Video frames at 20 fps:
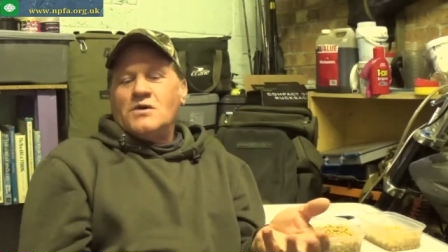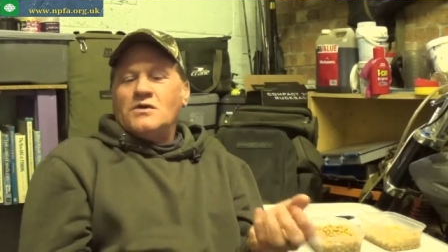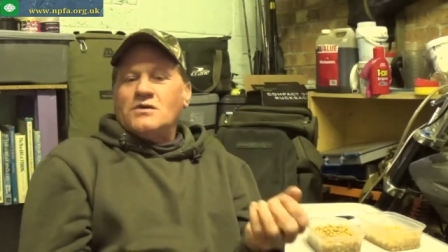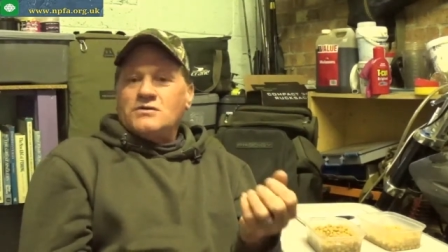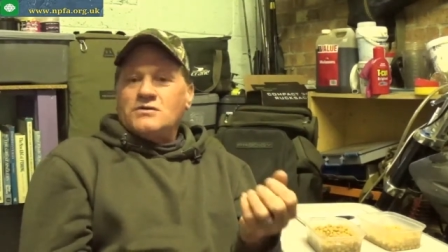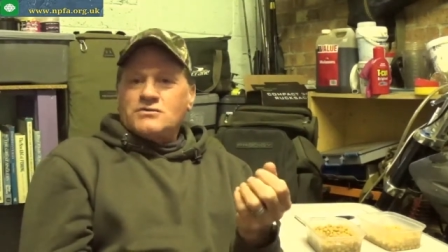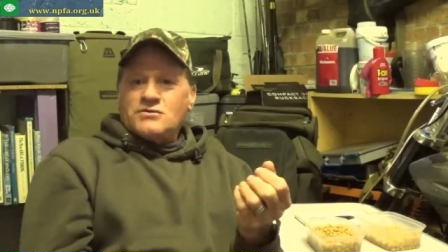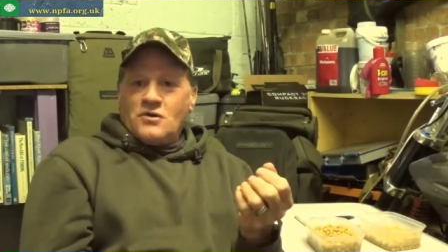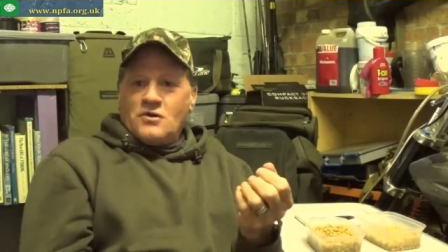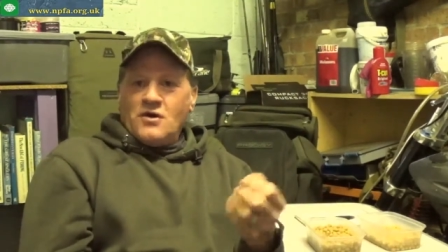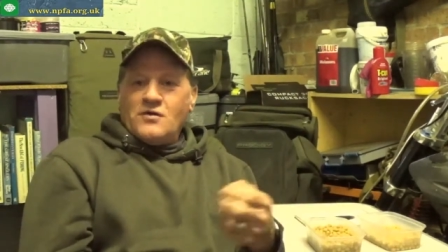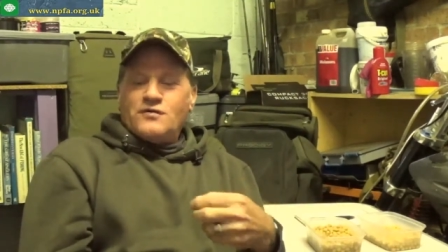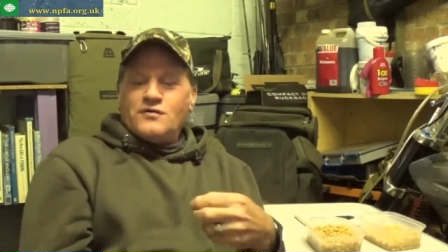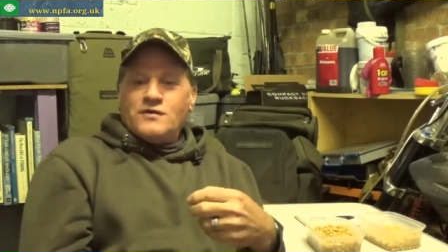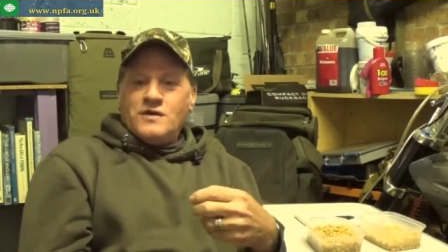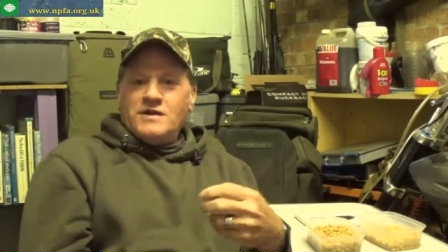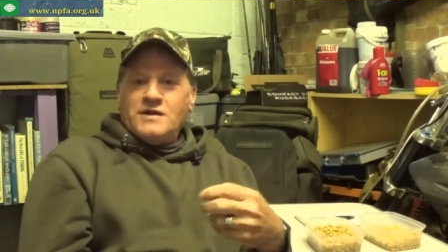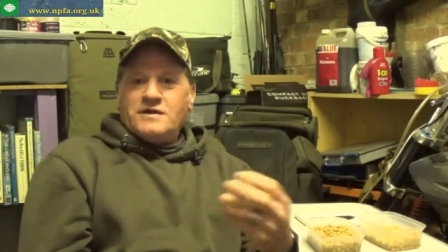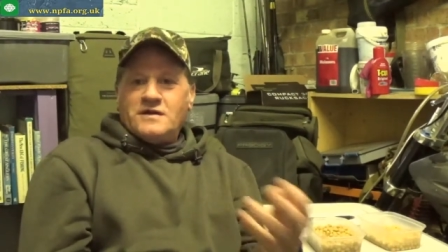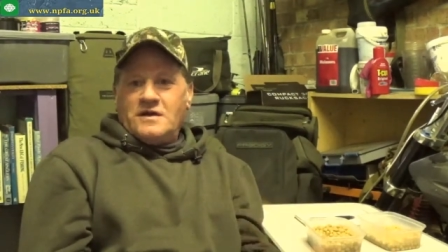try and
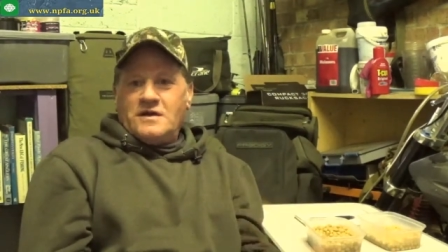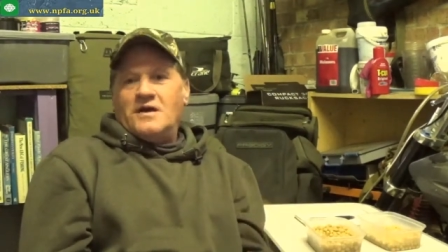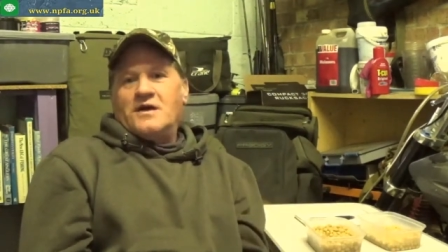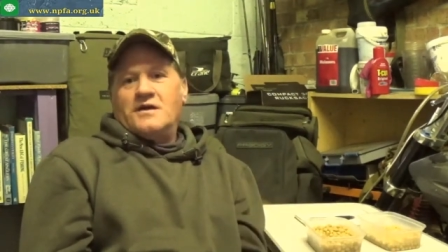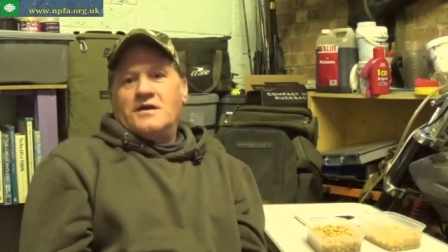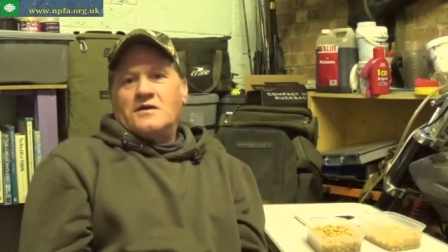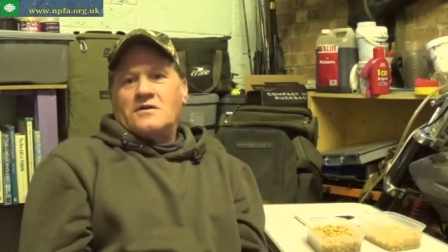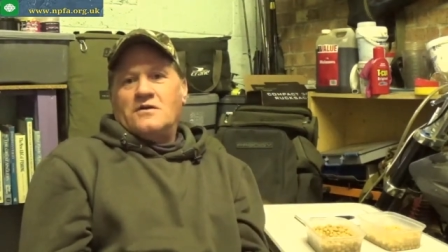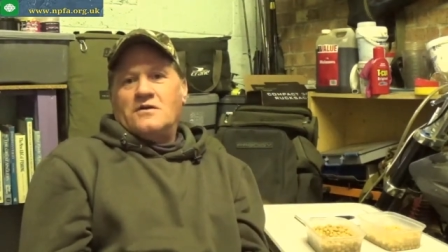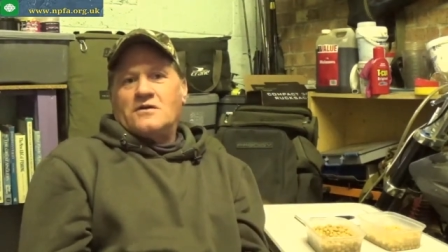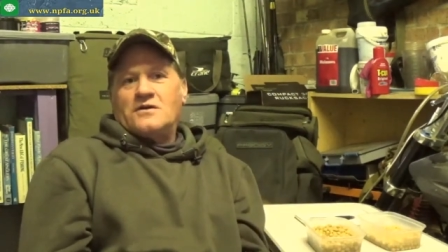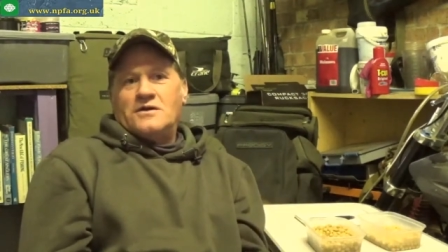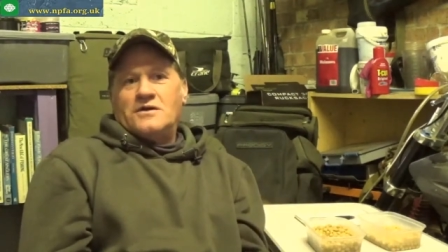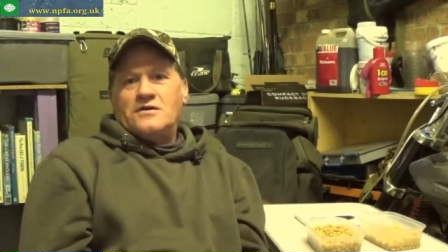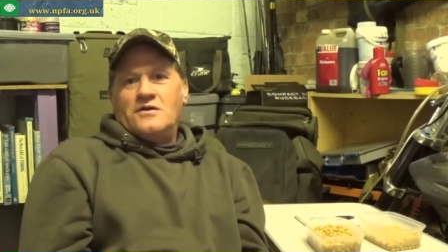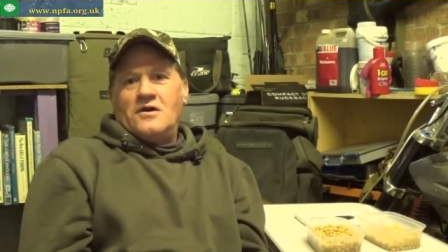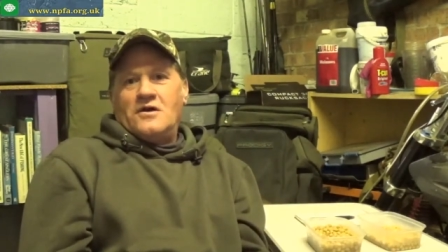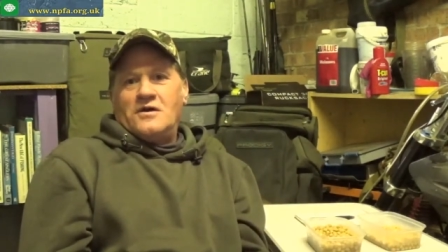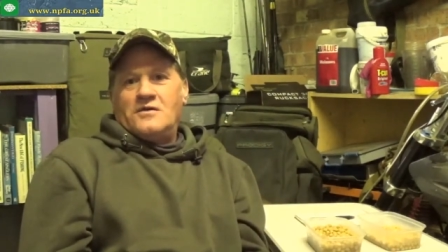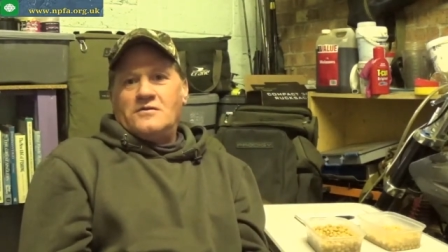feed it at 8 o'clock at
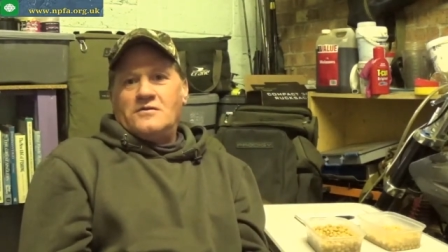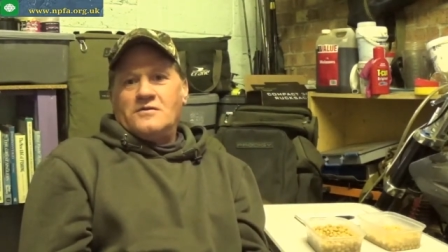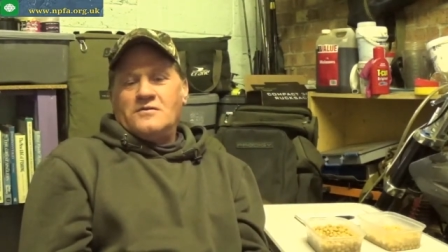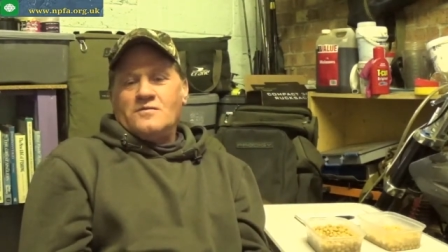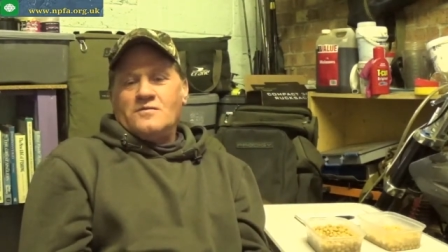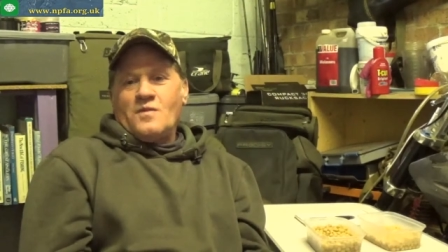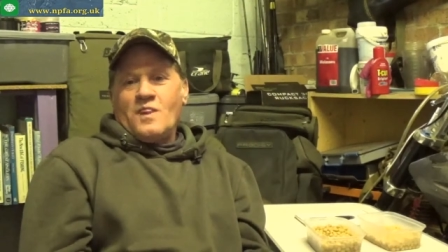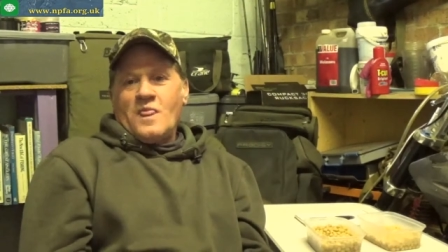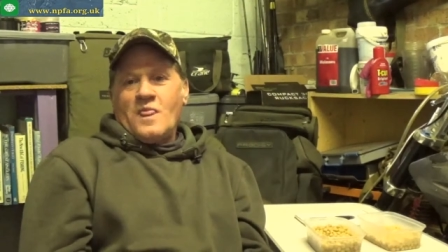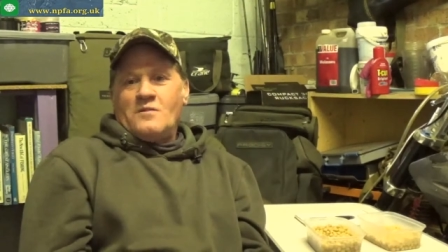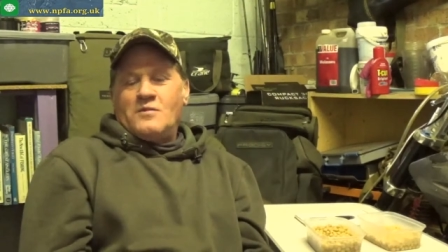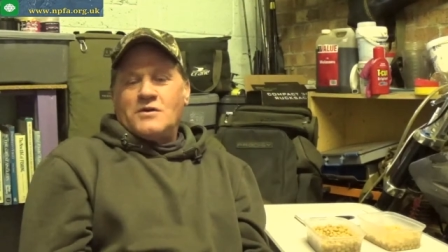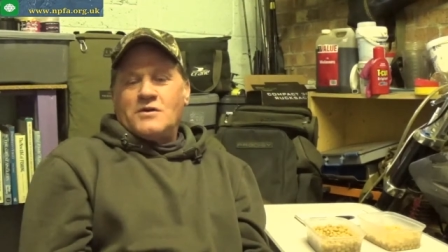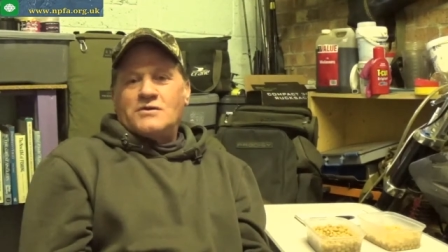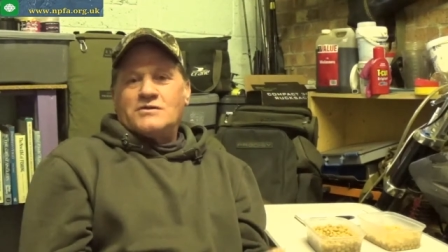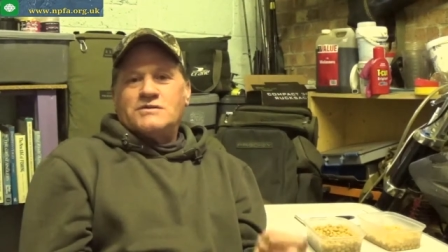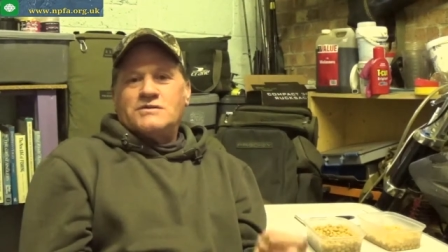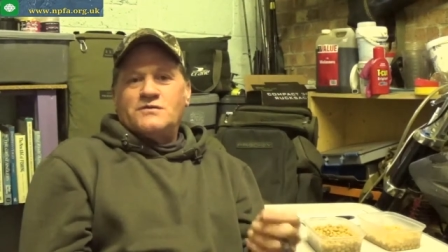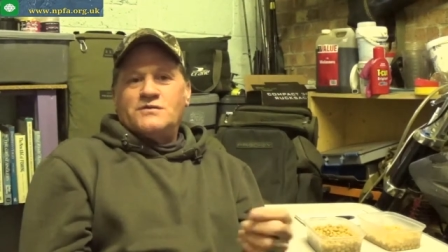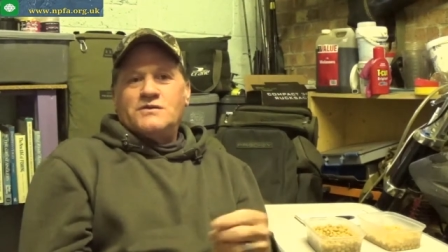night. Because if